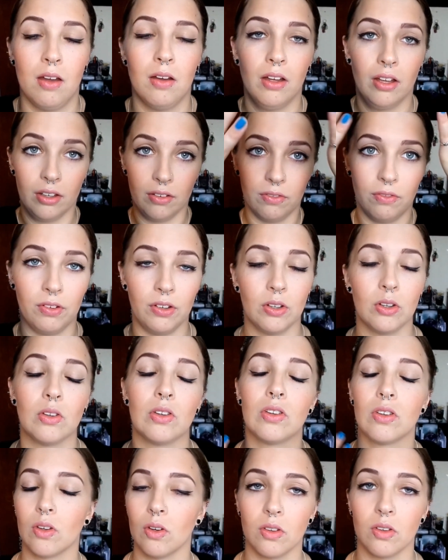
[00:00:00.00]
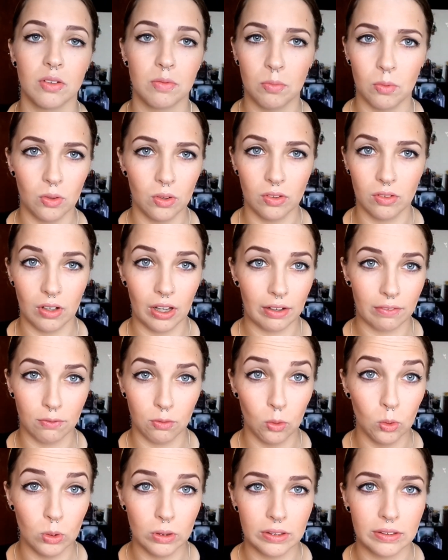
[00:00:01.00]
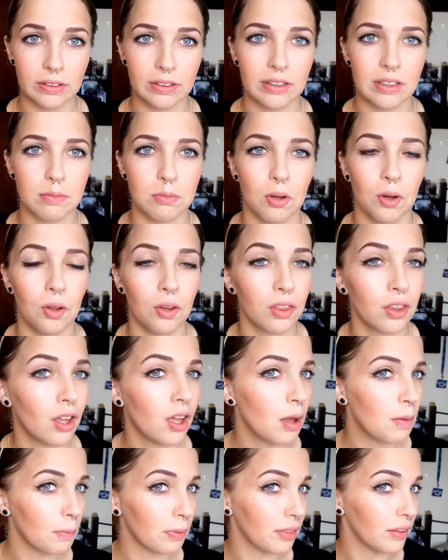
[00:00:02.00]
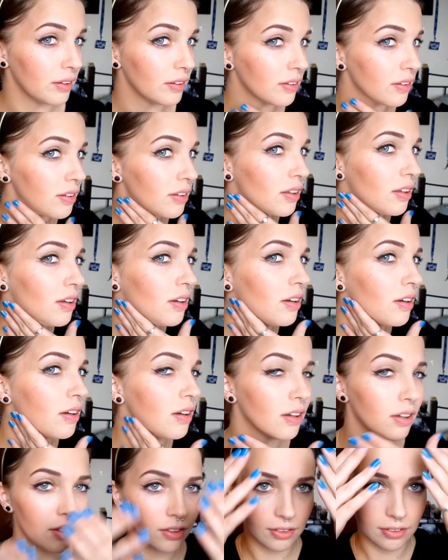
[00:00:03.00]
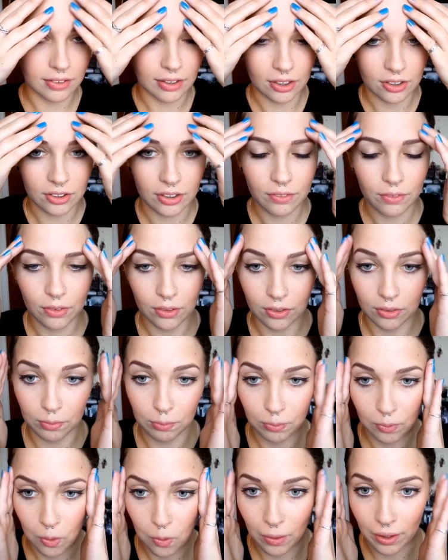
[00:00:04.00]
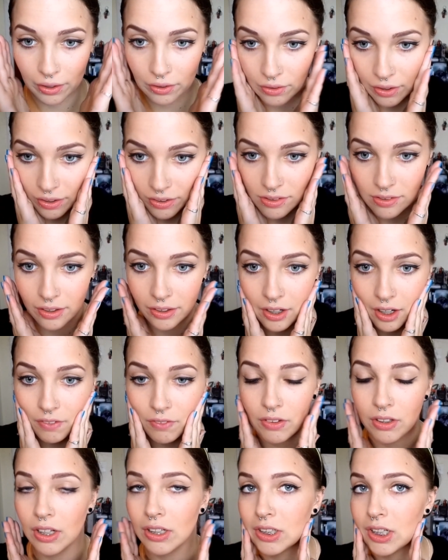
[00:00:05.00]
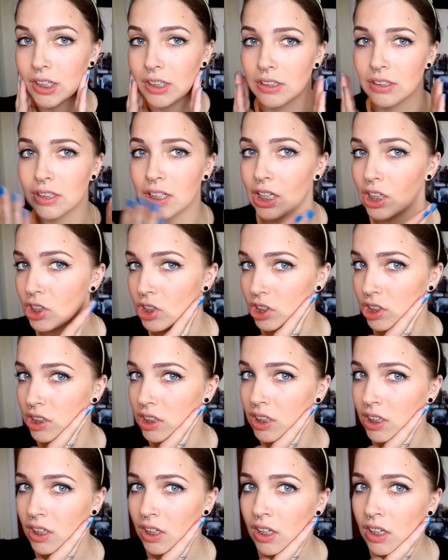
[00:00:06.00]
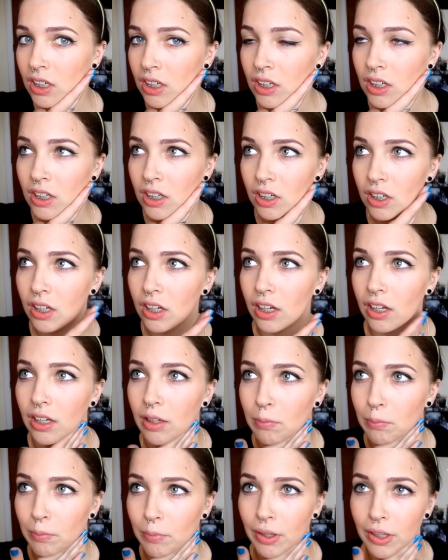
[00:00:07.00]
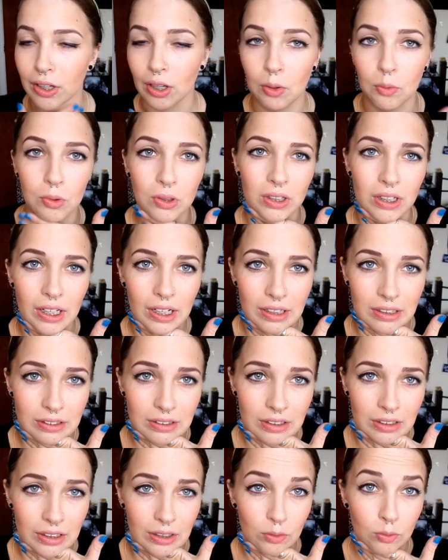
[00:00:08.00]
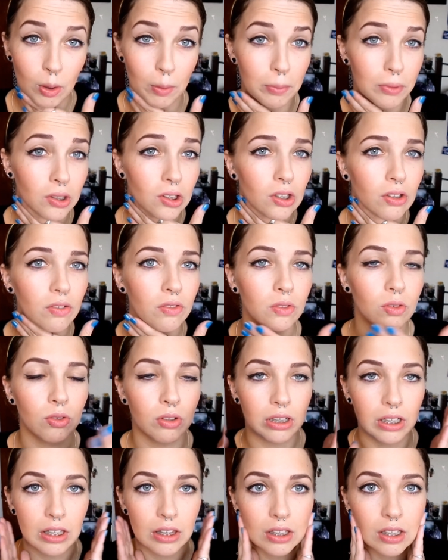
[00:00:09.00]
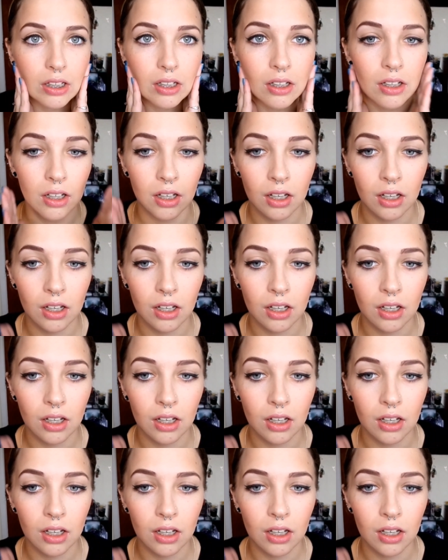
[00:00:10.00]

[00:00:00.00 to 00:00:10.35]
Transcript: it feels so small, like flawlessly smooth. This actually feels quite nice. Like I feel like I could touch it and I wouldn't accidentally rub it off or anything.